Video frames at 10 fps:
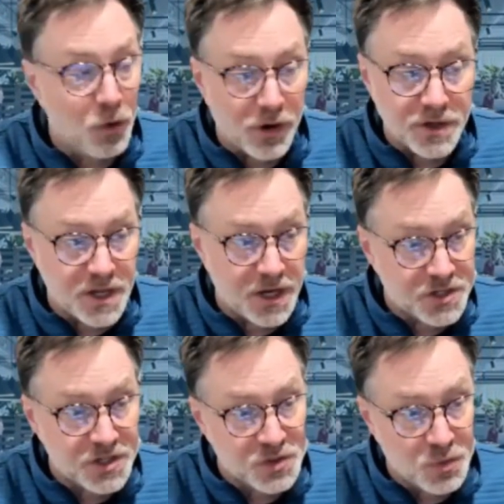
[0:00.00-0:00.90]

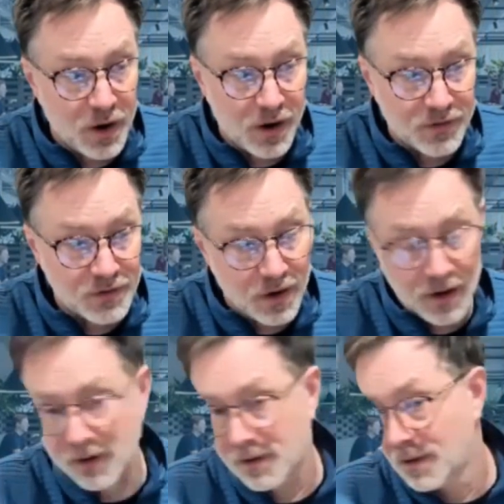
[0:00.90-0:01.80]
organizations where it's
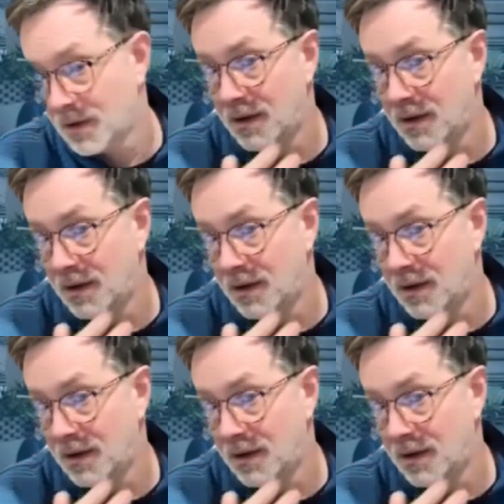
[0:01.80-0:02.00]
like,